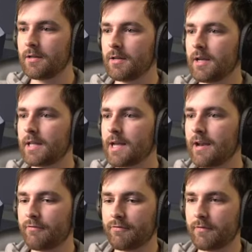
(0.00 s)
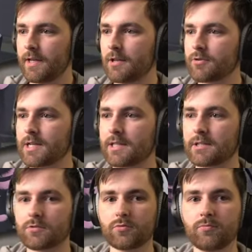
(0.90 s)
It kind of, it goes like
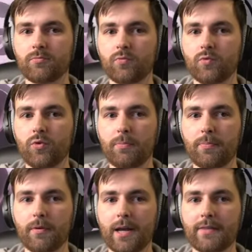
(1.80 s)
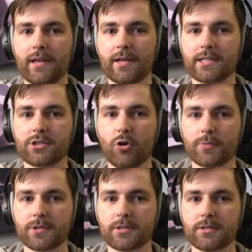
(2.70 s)
this, whoop, and then it
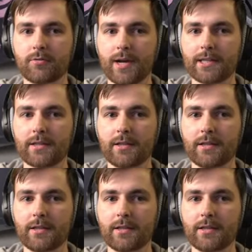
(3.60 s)
stops, right?